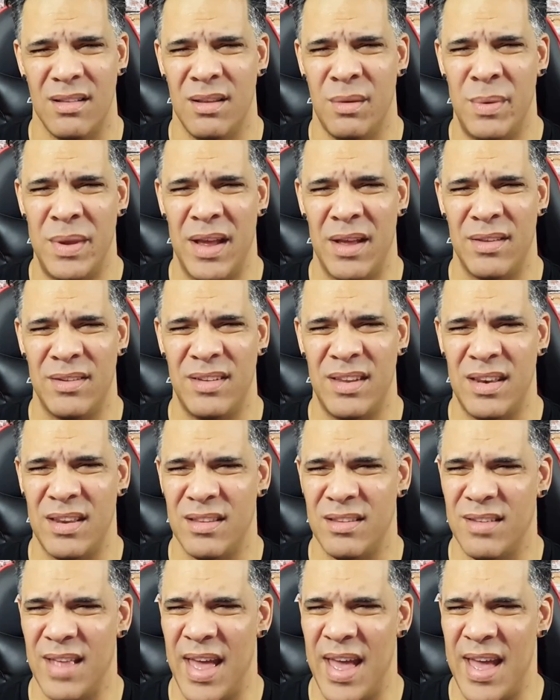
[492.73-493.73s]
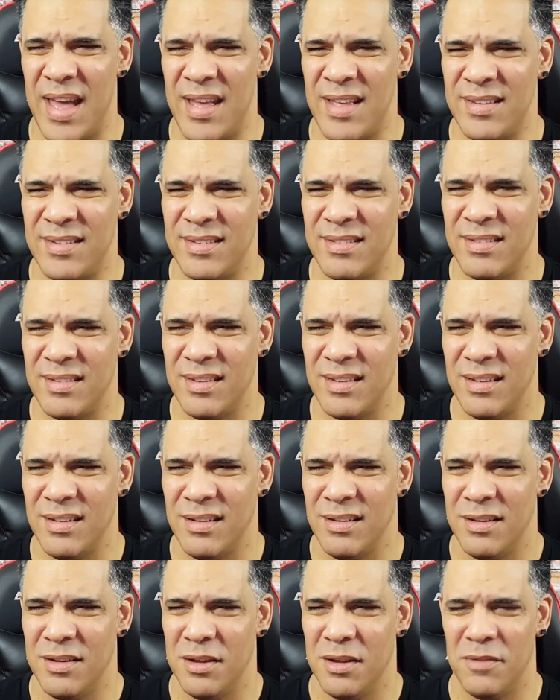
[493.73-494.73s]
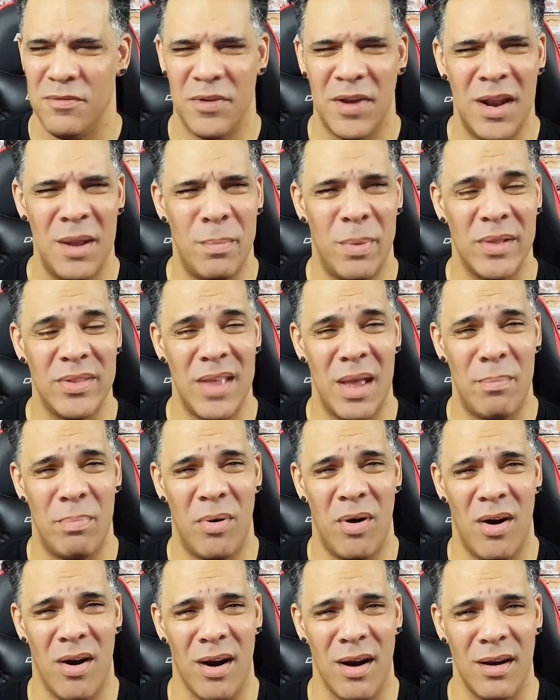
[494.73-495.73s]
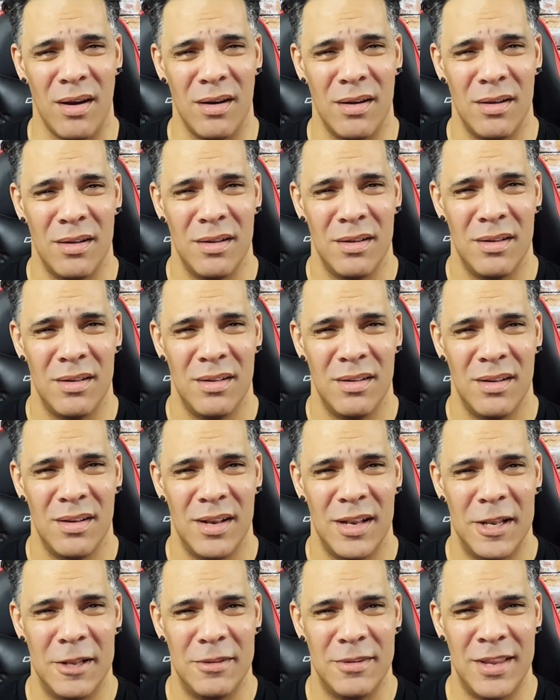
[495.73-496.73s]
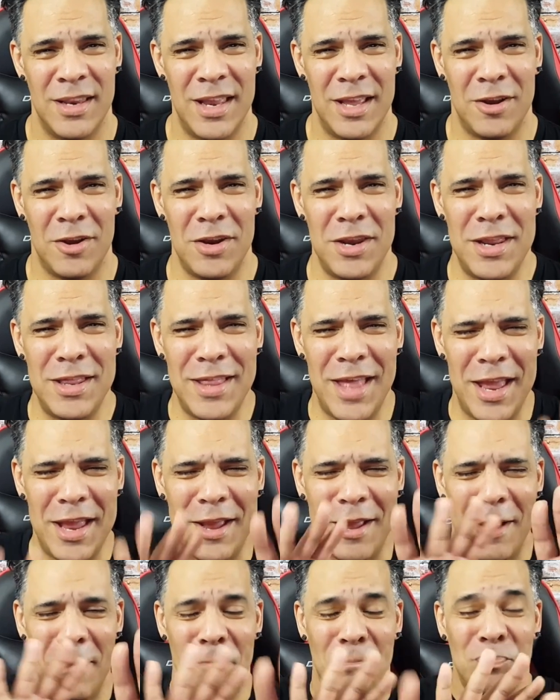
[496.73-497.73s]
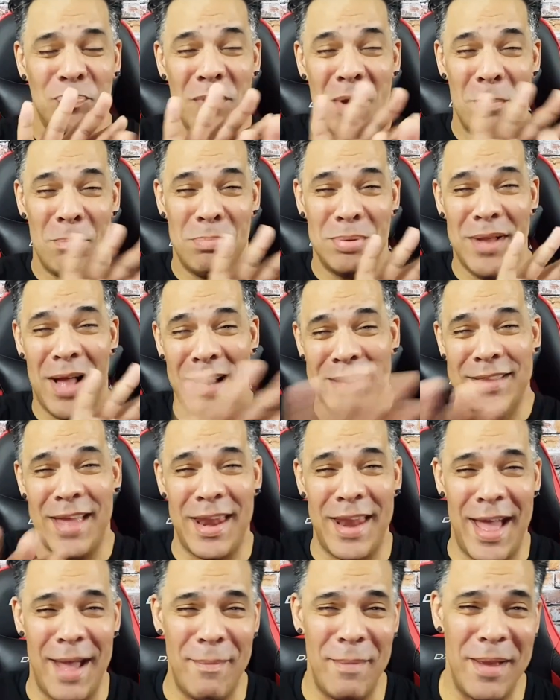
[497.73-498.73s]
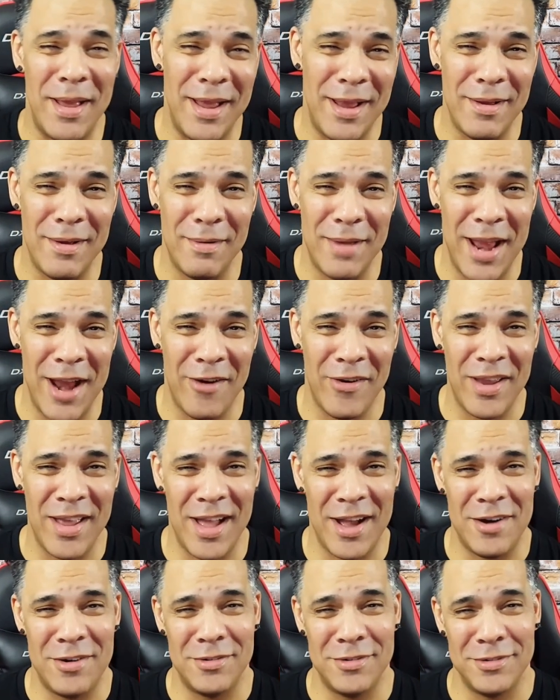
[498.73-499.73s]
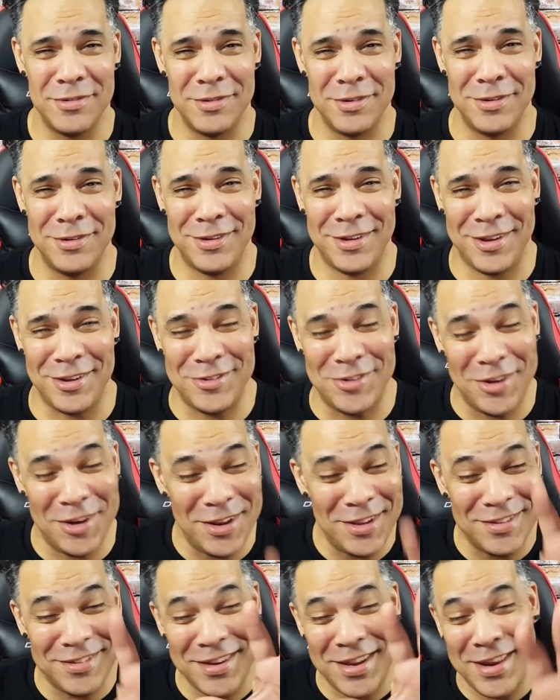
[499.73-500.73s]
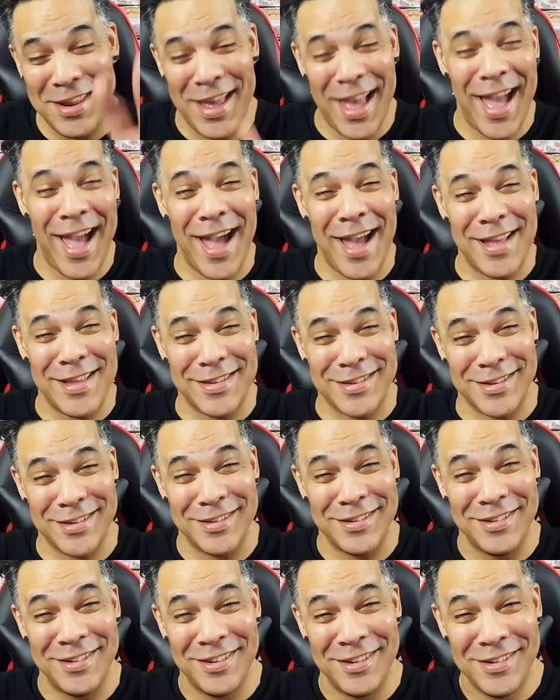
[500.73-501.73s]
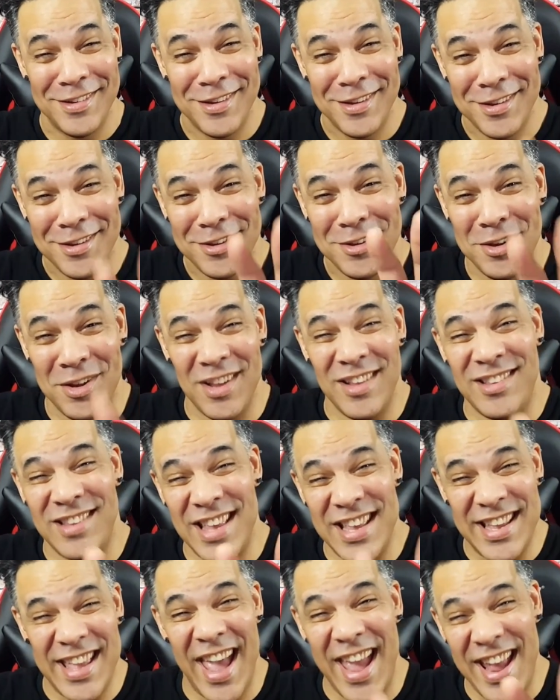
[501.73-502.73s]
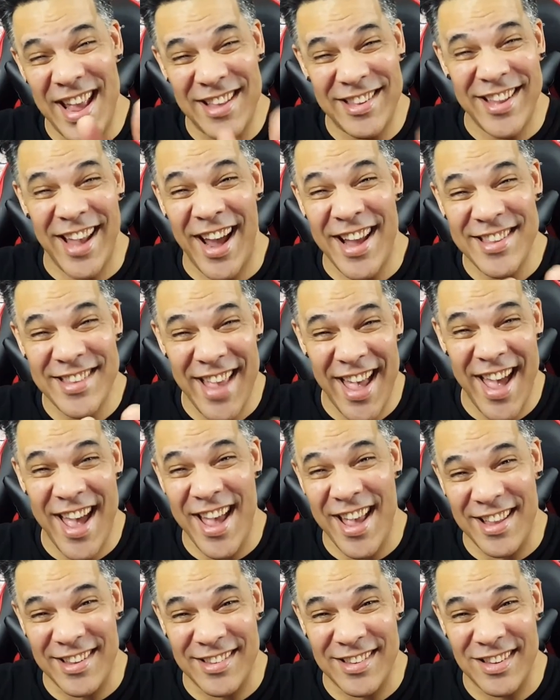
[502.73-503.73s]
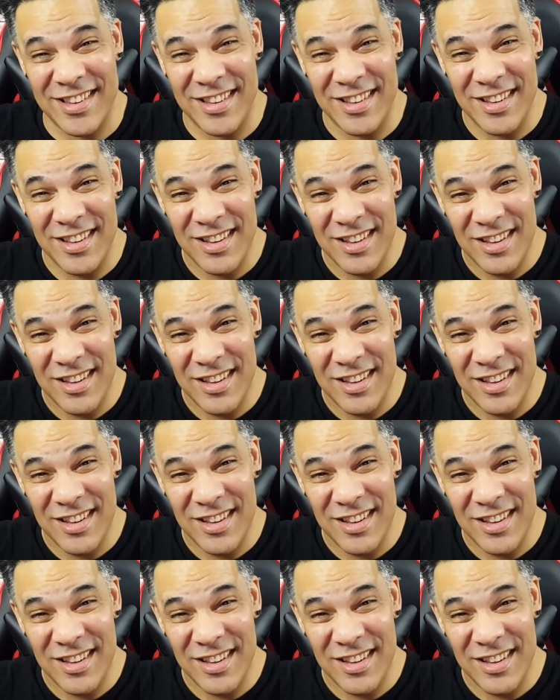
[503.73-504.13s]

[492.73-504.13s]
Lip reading: Let me see his ass. Forgot about that part. Didn't he? Couldn't he like block that area out? Because you can see the ass. You can see KSI's ass.